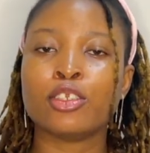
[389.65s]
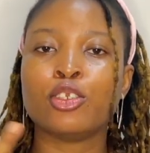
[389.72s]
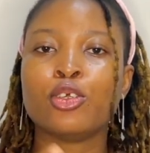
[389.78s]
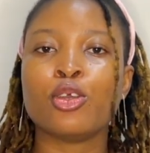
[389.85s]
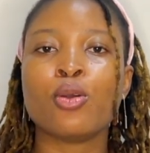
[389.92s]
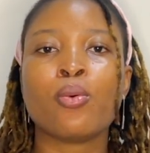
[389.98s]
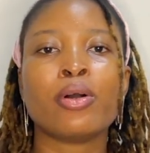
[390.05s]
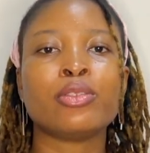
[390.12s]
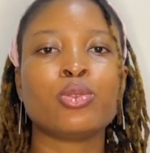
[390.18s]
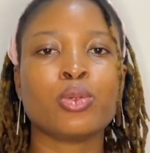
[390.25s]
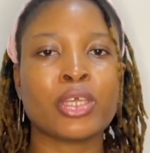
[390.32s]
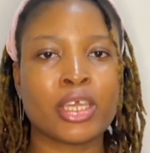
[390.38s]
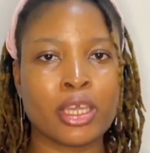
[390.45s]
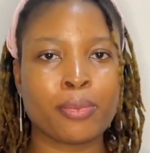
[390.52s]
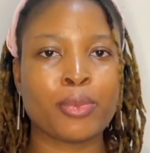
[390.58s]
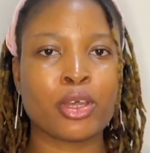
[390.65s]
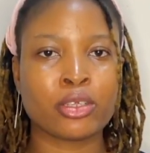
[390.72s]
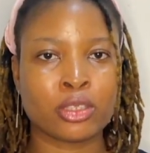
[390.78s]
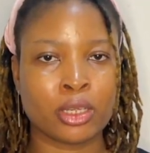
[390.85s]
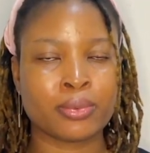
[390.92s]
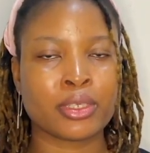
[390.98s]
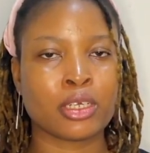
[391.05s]
do you want to keep your
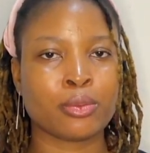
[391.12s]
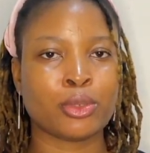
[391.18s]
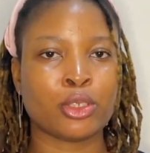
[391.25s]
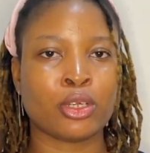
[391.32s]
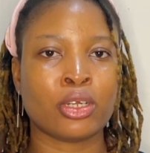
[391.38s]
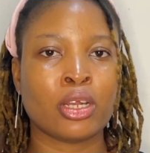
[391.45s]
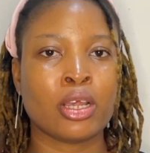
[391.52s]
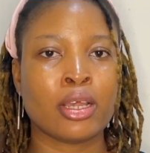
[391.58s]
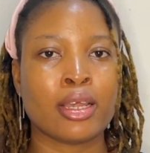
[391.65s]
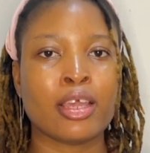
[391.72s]
subscription?